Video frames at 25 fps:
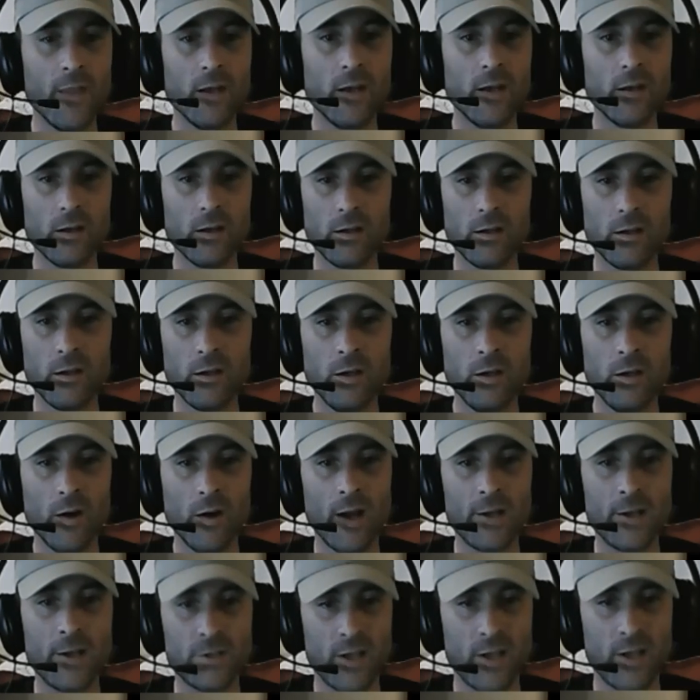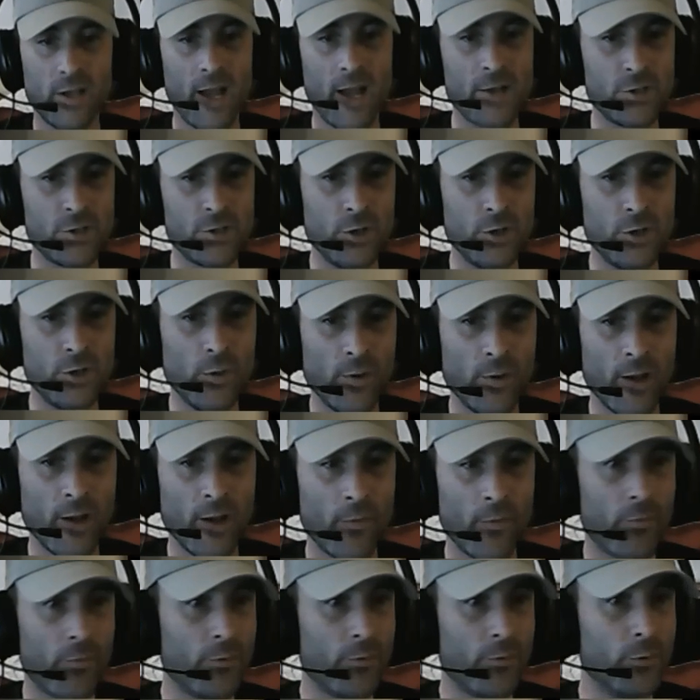And then, you know, as you go
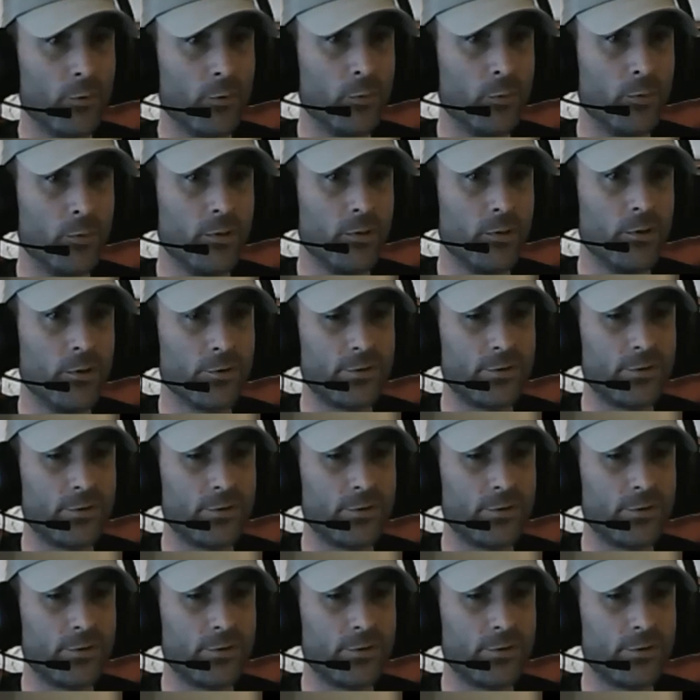down through,